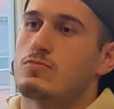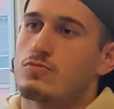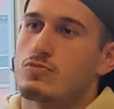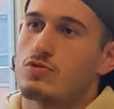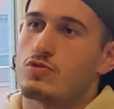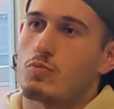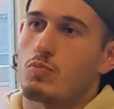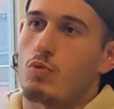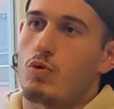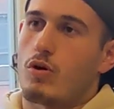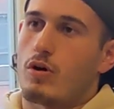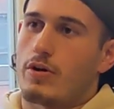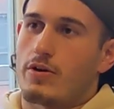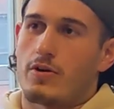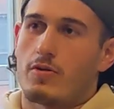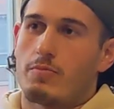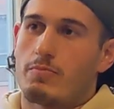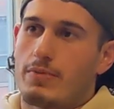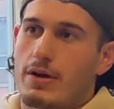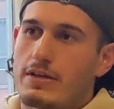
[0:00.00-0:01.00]
Some
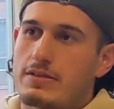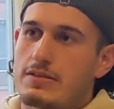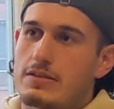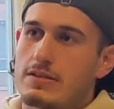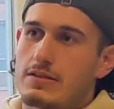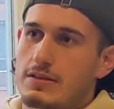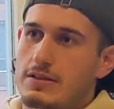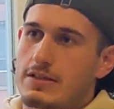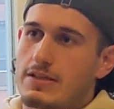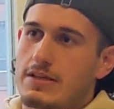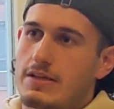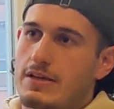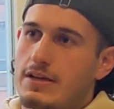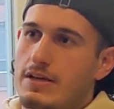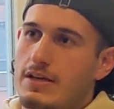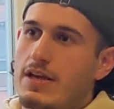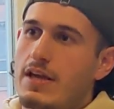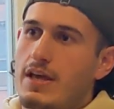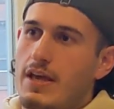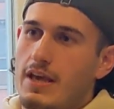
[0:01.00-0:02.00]
water, basically.
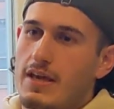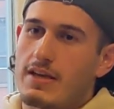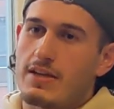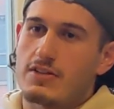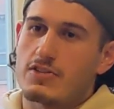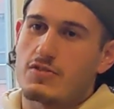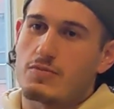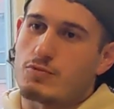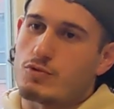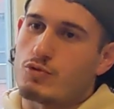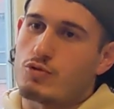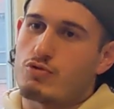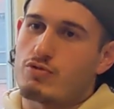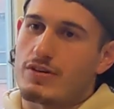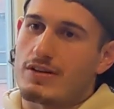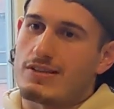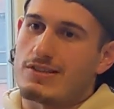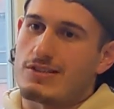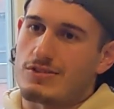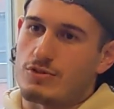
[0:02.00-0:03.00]
It needs some
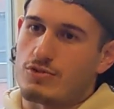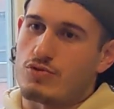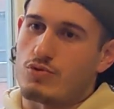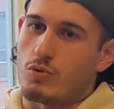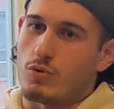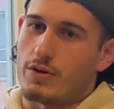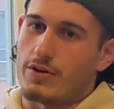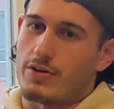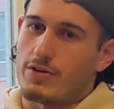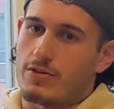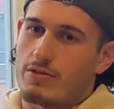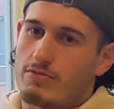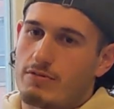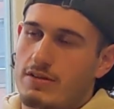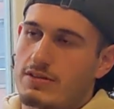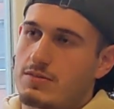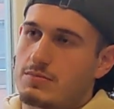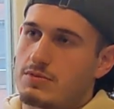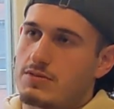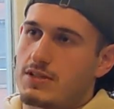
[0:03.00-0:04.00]
nutrients in the soil,
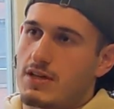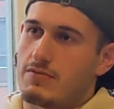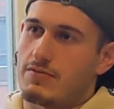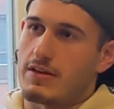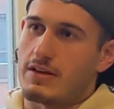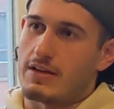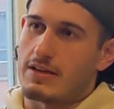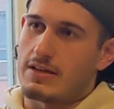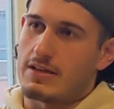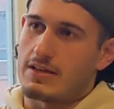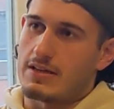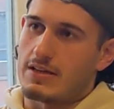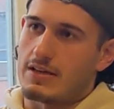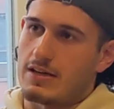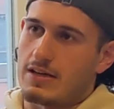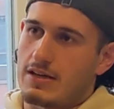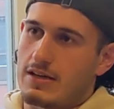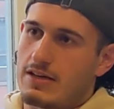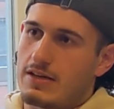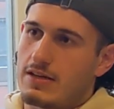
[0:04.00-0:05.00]
right? Some stuff that it could
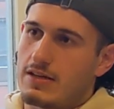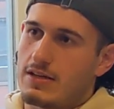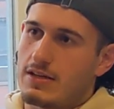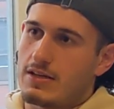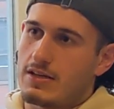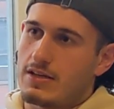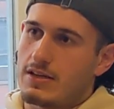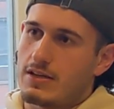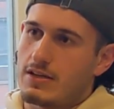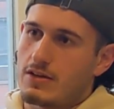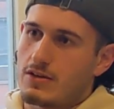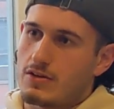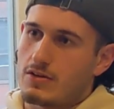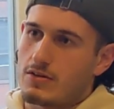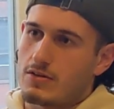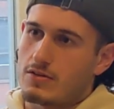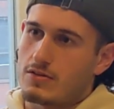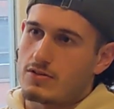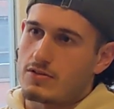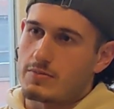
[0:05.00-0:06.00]

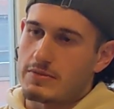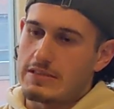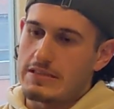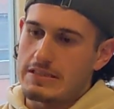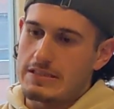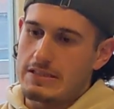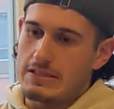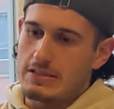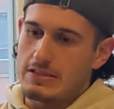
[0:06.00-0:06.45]
eat.